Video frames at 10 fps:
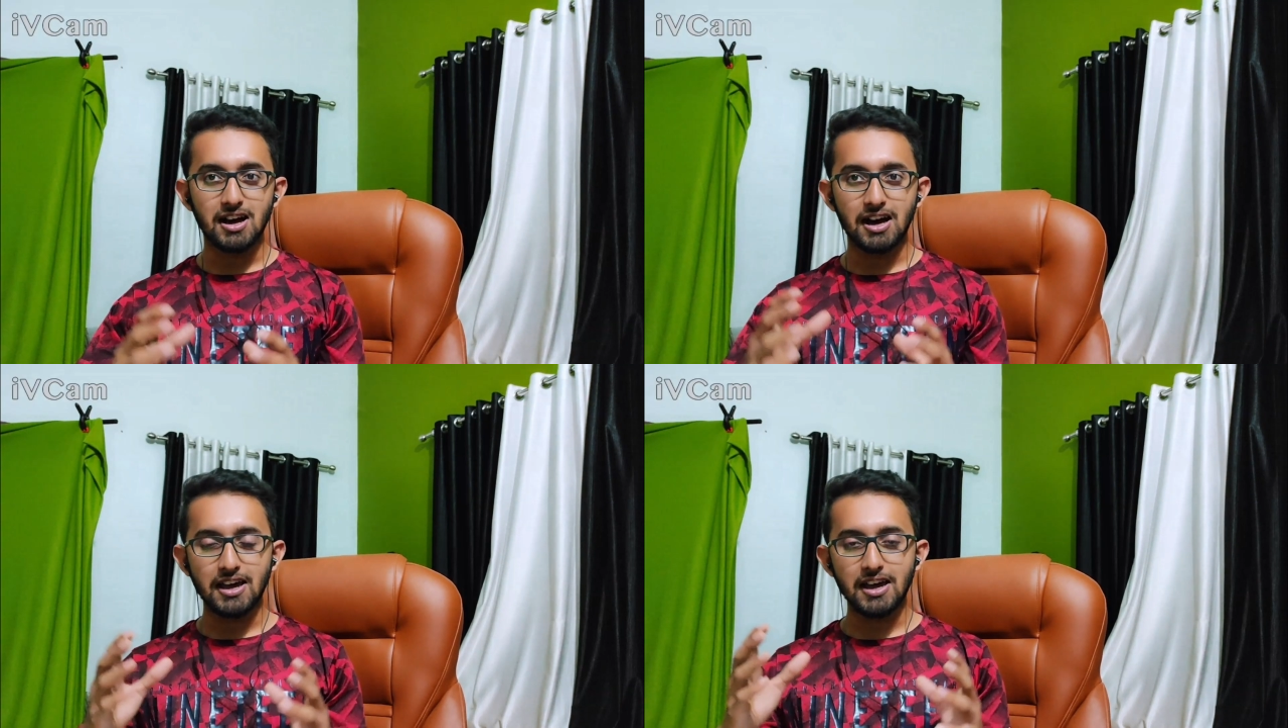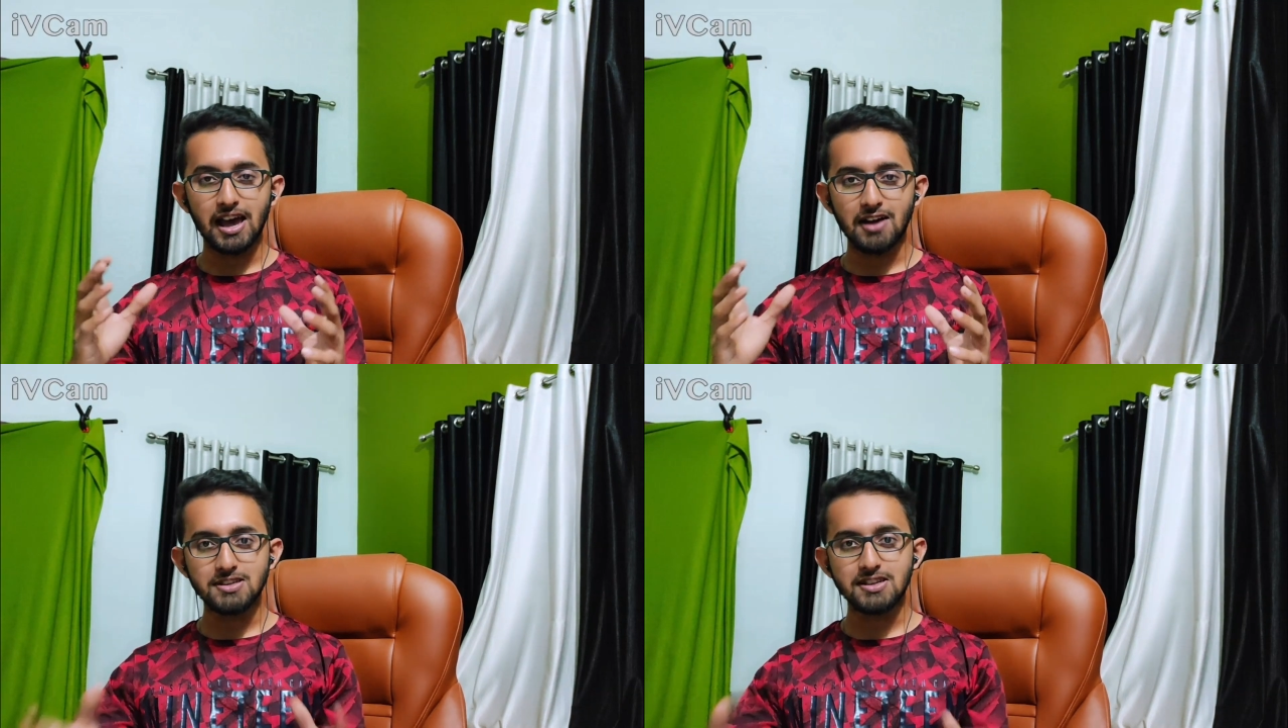I
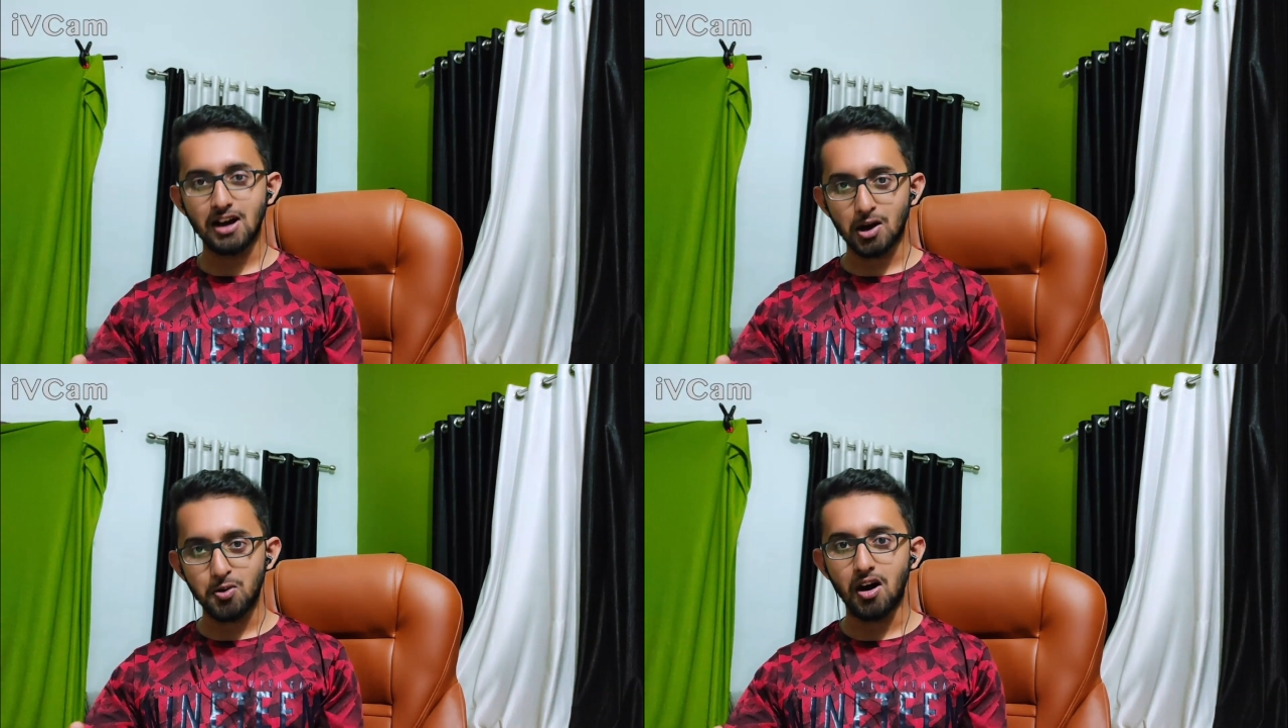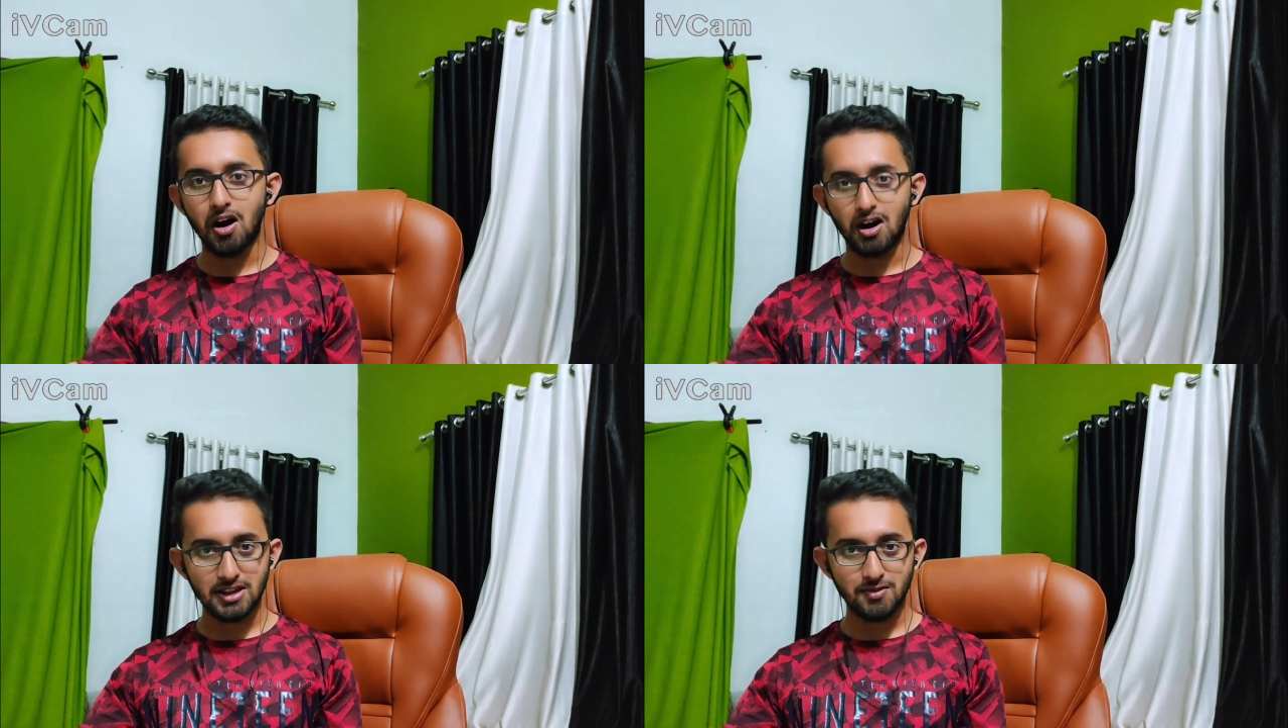have seen how
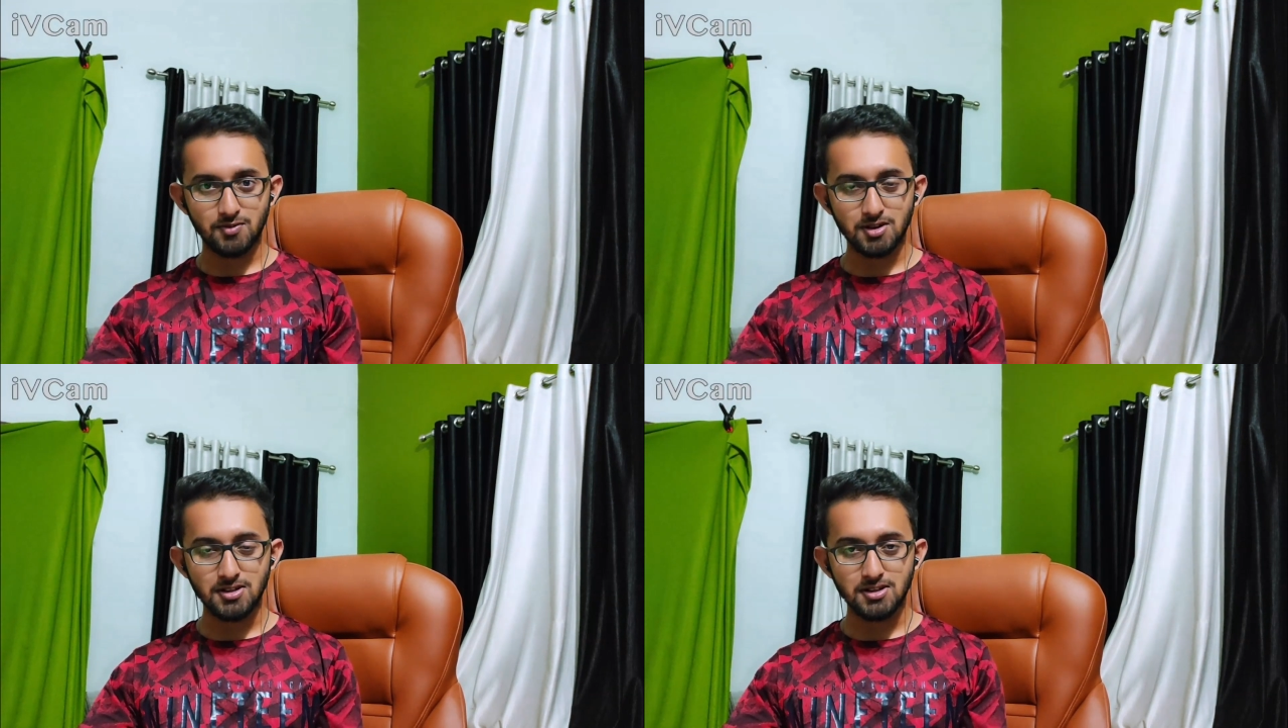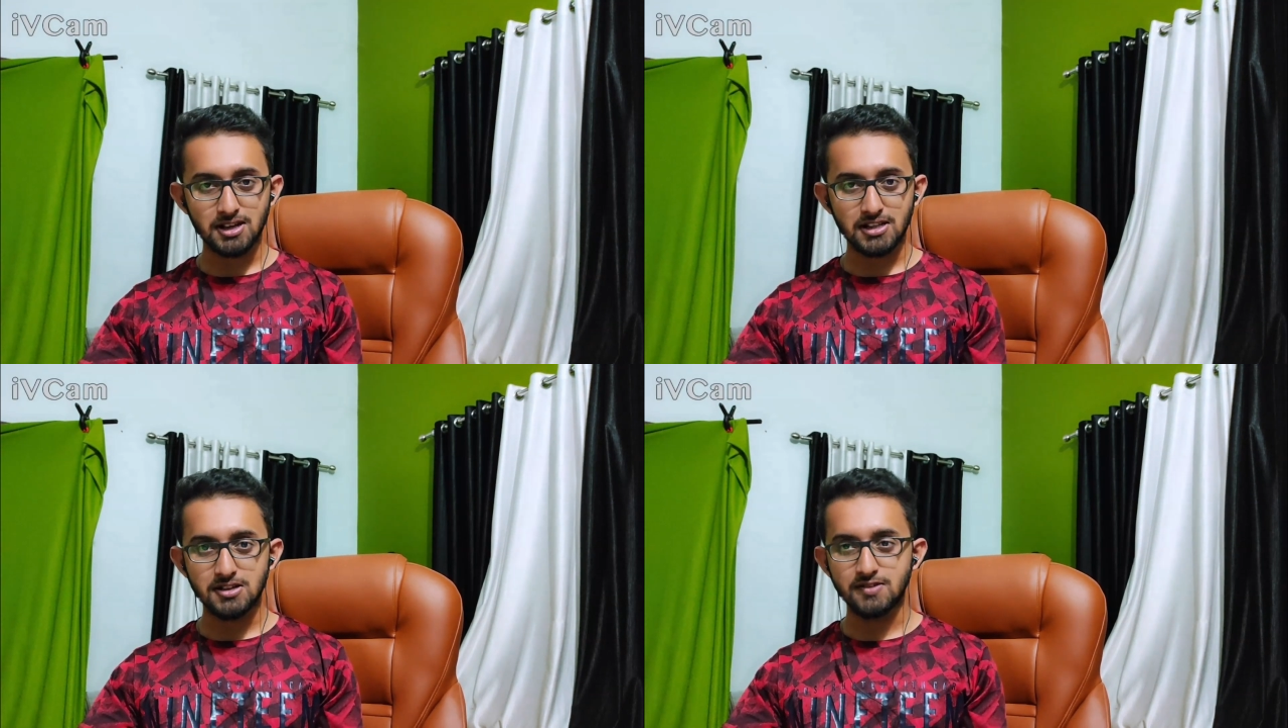hard they work,
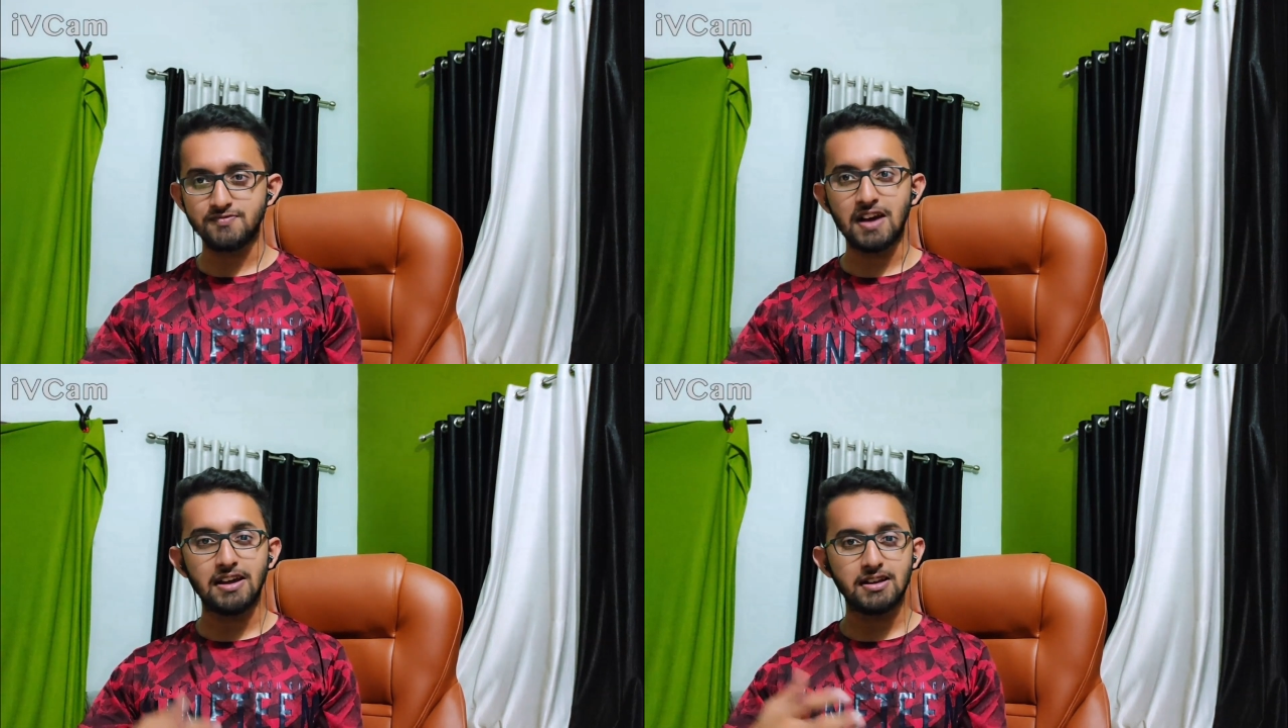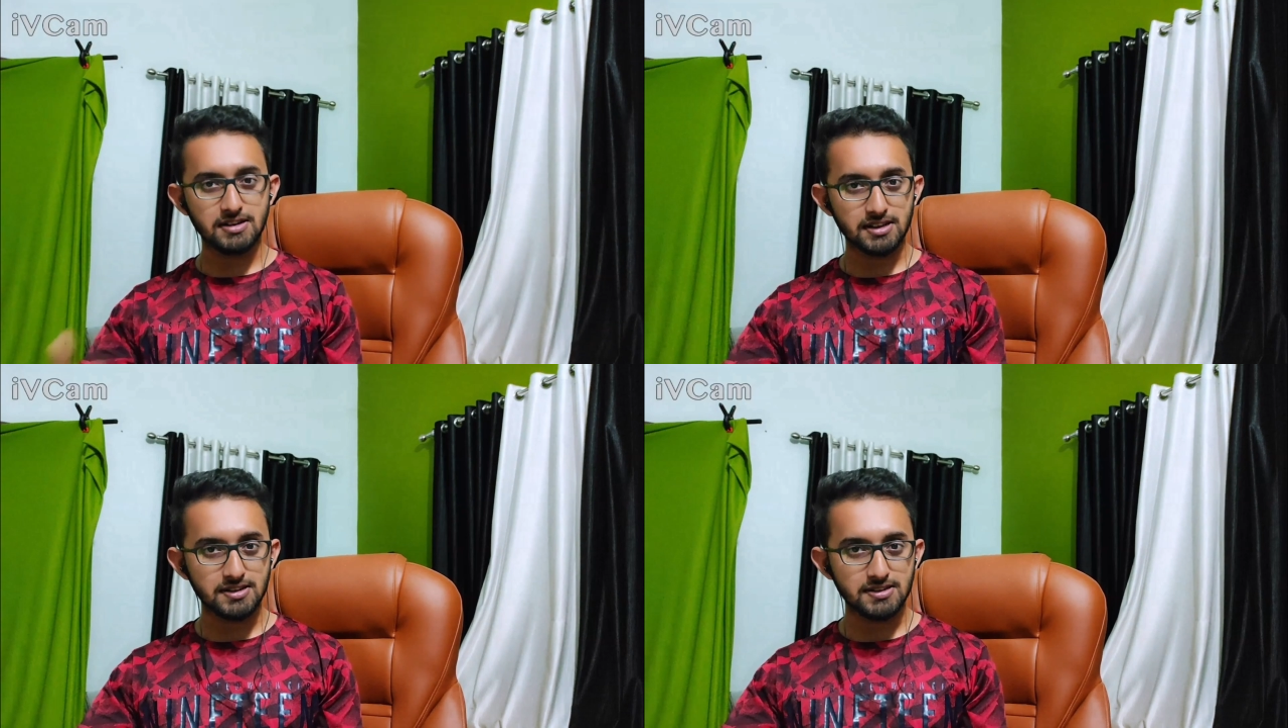and the
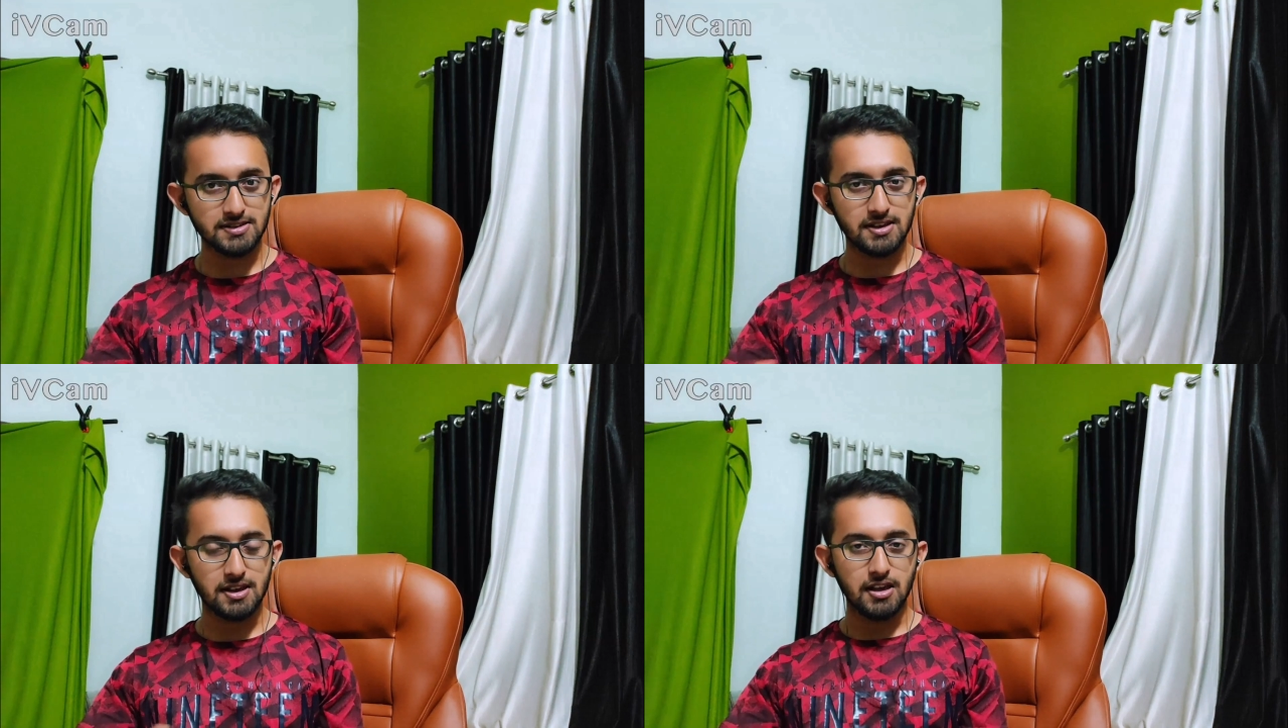faculties,